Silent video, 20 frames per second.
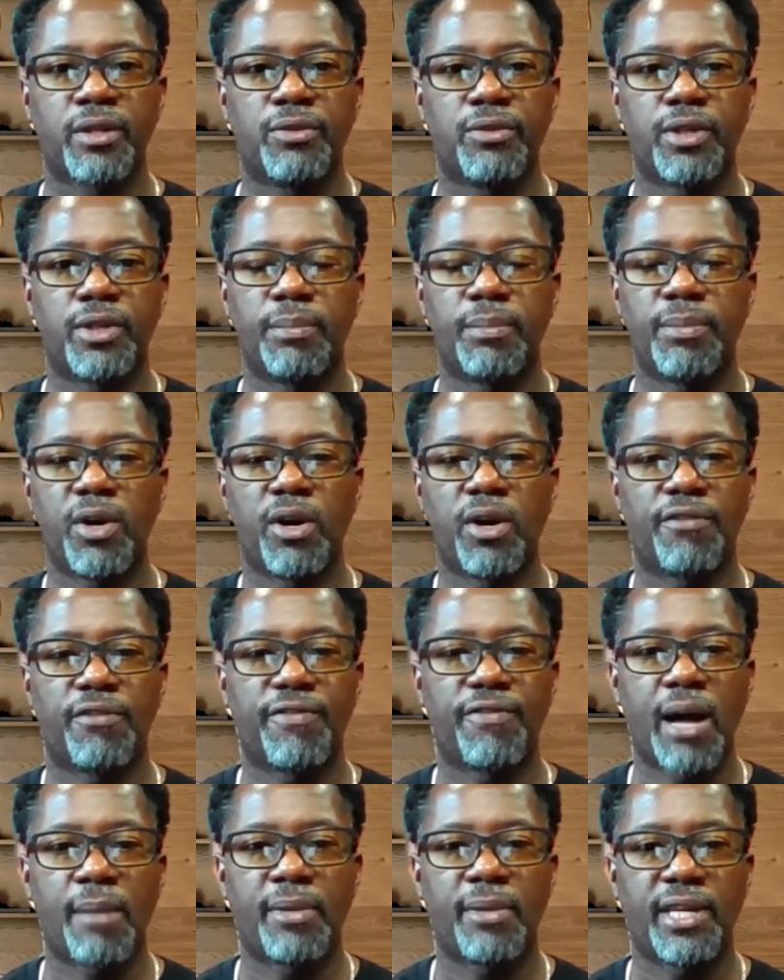You could be on a
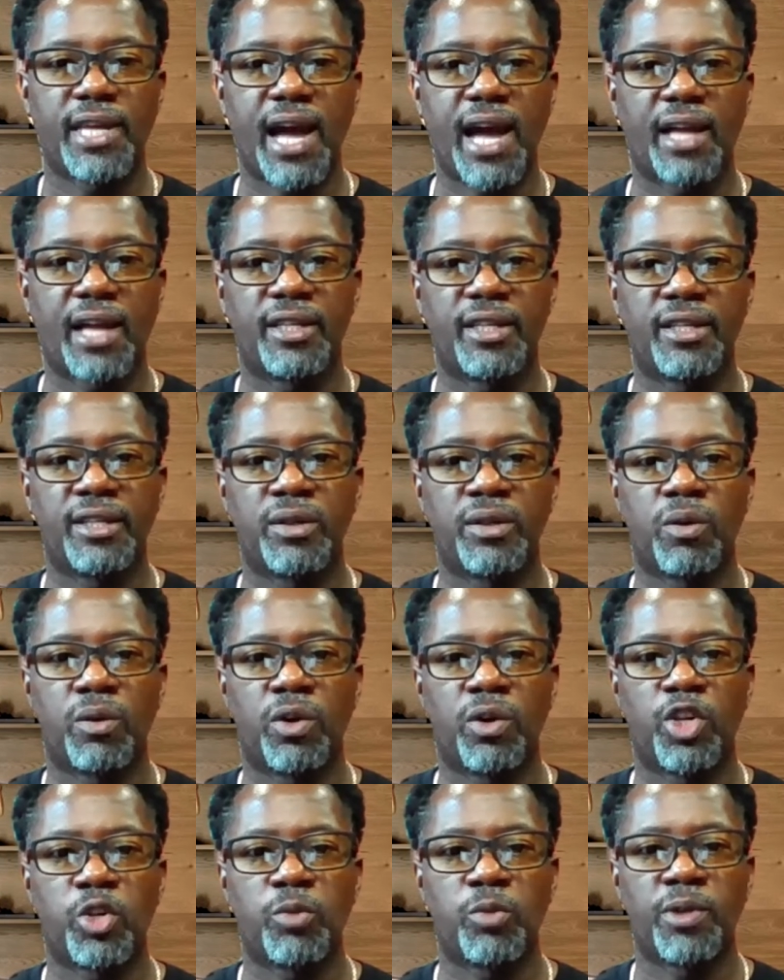family island,
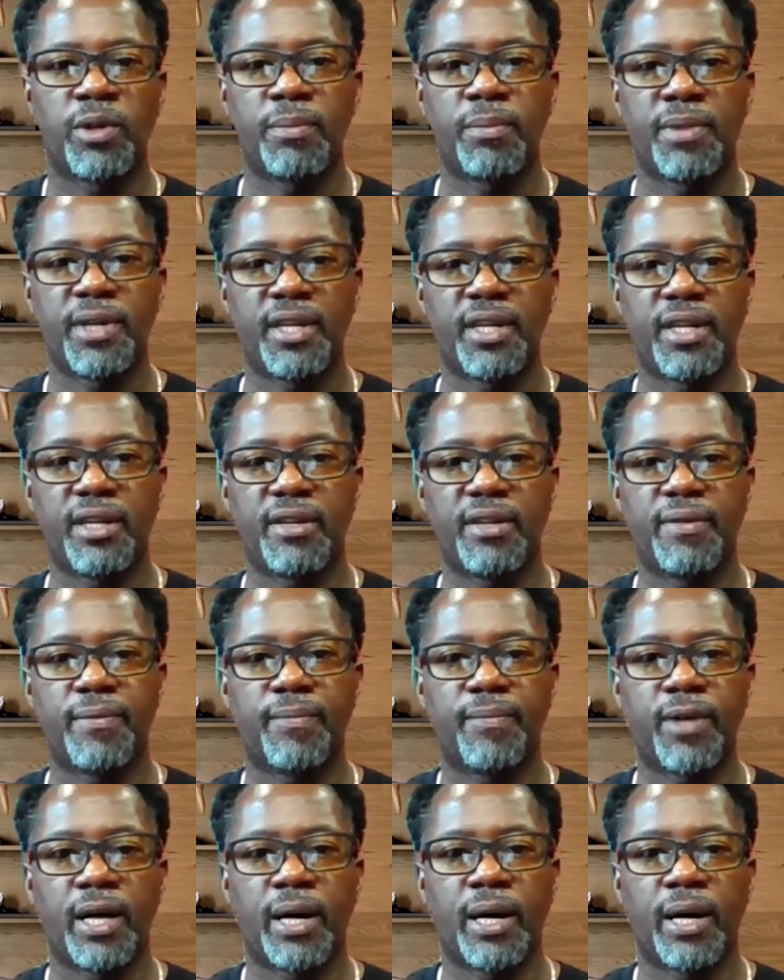or you can be